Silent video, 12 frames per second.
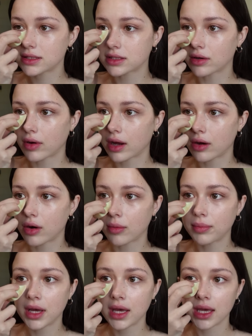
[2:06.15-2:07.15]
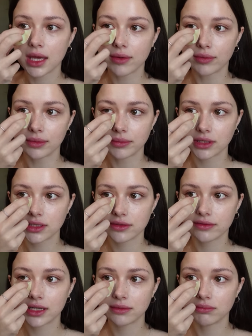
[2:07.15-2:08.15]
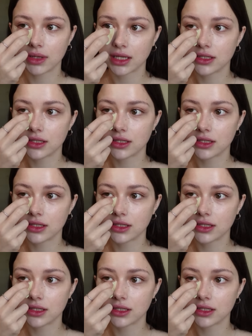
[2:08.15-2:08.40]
so I hope it will motivate me